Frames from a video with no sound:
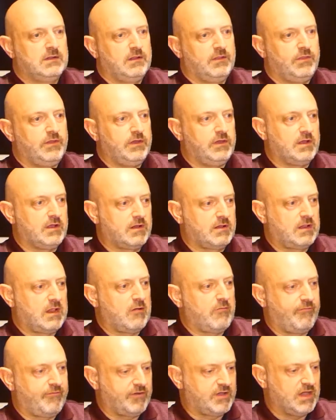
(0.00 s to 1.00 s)
the
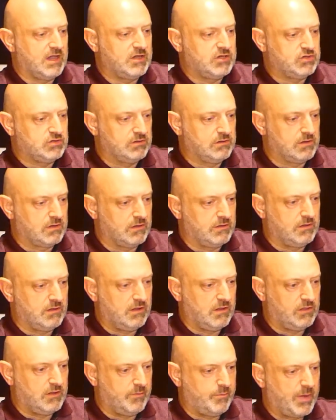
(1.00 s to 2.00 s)
clarifications
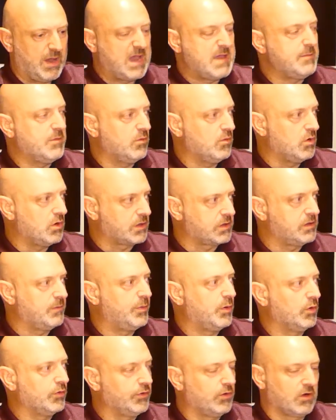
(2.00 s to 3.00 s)
and the paperwork,
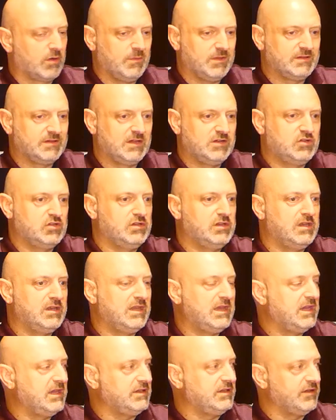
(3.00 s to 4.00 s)
support documentation you
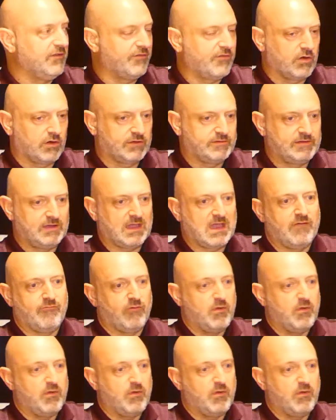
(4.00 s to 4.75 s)
need, you've got to tick every